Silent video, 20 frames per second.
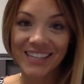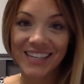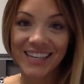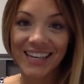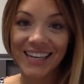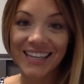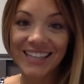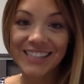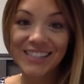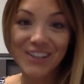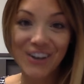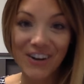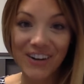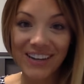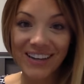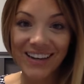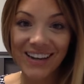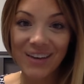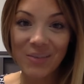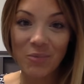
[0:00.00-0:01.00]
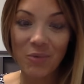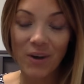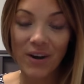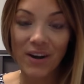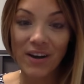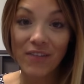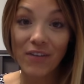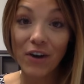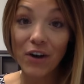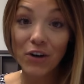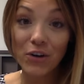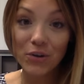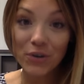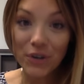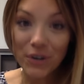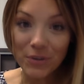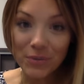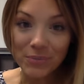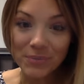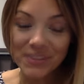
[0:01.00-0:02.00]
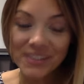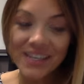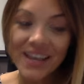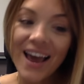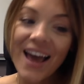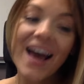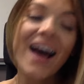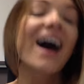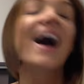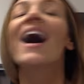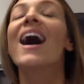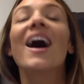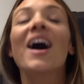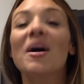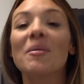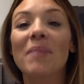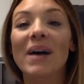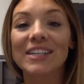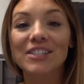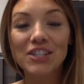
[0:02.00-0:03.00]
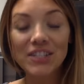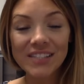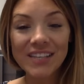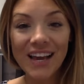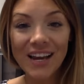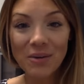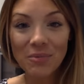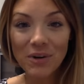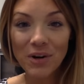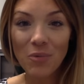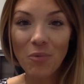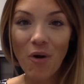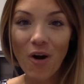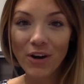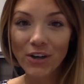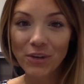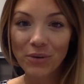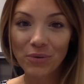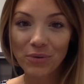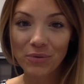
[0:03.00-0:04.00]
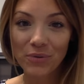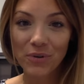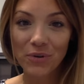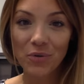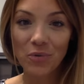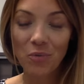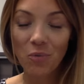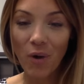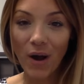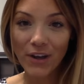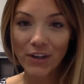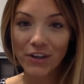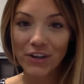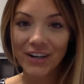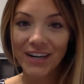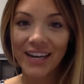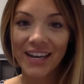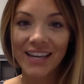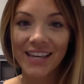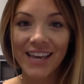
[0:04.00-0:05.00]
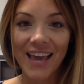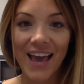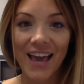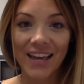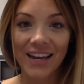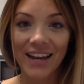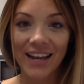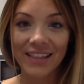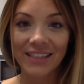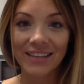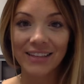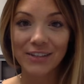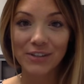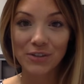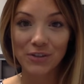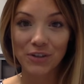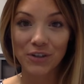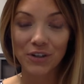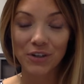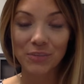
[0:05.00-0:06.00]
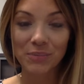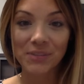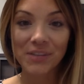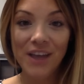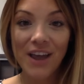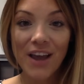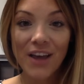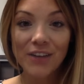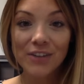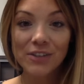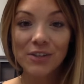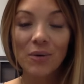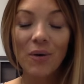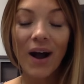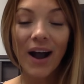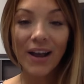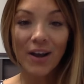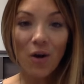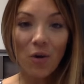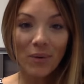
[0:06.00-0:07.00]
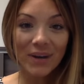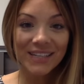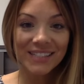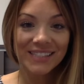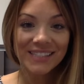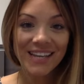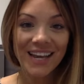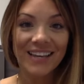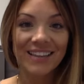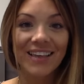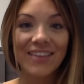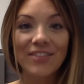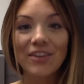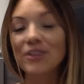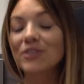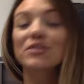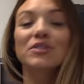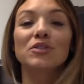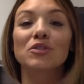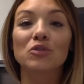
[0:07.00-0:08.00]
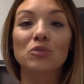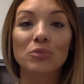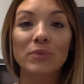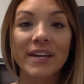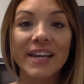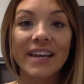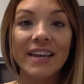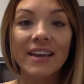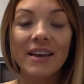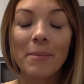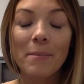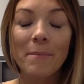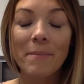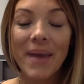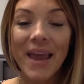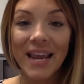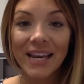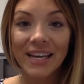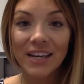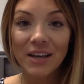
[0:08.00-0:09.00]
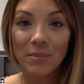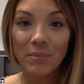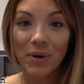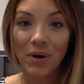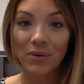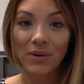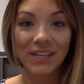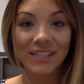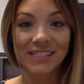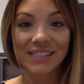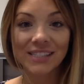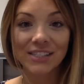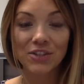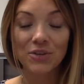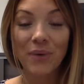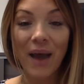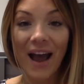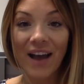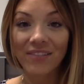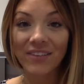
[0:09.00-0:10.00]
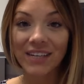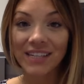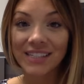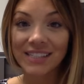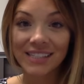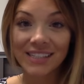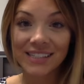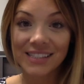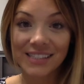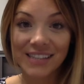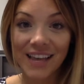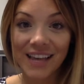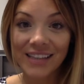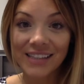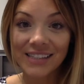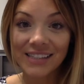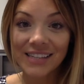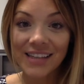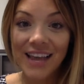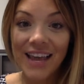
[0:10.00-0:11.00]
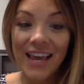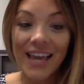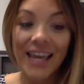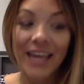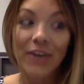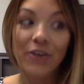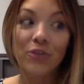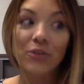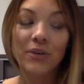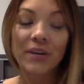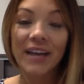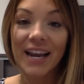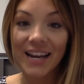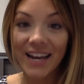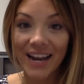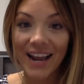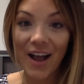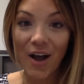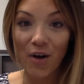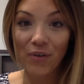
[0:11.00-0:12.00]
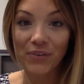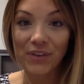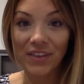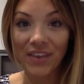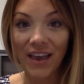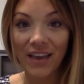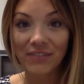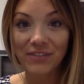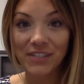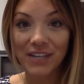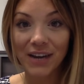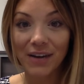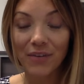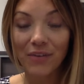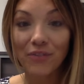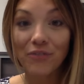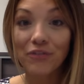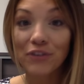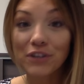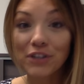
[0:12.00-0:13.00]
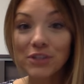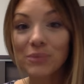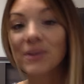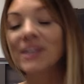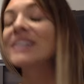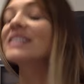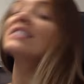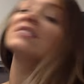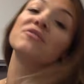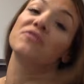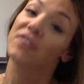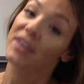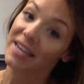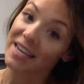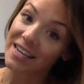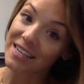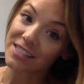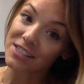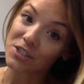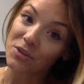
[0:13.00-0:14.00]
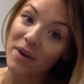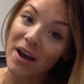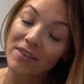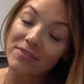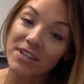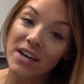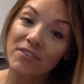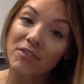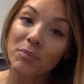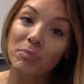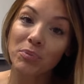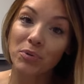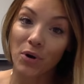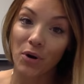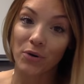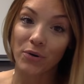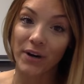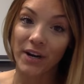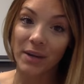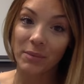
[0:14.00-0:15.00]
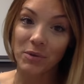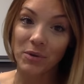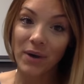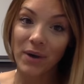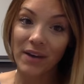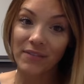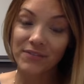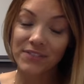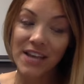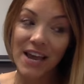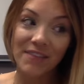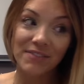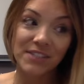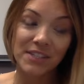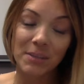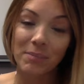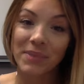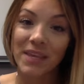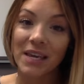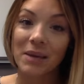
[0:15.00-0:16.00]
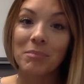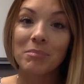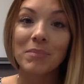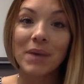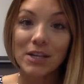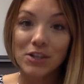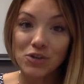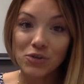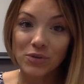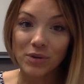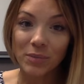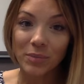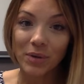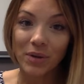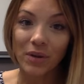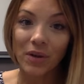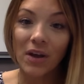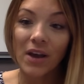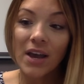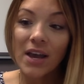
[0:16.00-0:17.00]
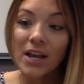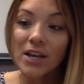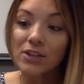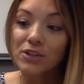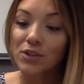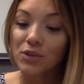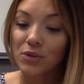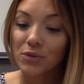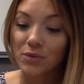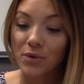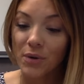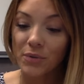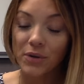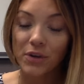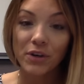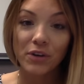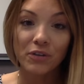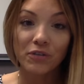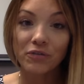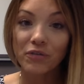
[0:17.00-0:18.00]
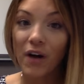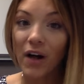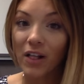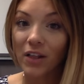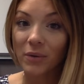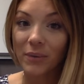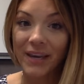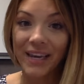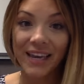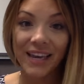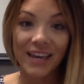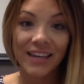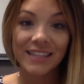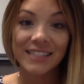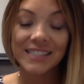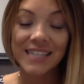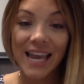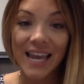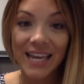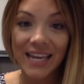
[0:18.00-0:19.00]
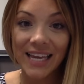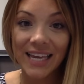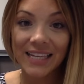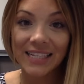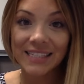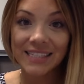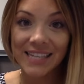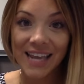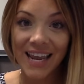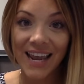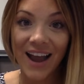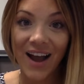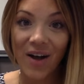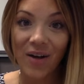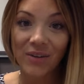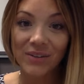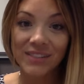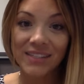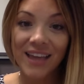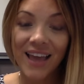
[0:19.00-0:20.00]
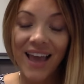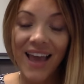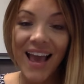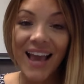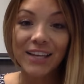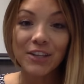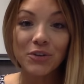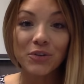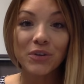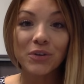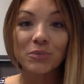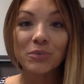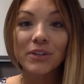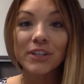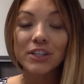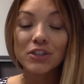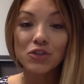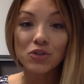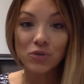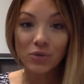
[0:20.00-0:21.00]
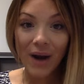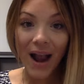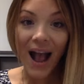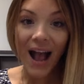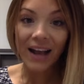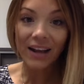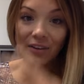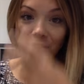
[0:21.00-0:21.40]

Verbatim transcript: in getting started in one of our groups. I just kind of want to walk you through what you're going to get in these groups. So I always say that there's three main components to having success in creating a healthy lifestyle. The first one is fitness. You have to have a program. You have to have something measurable so you know that you're following it day in, day out, and you can really track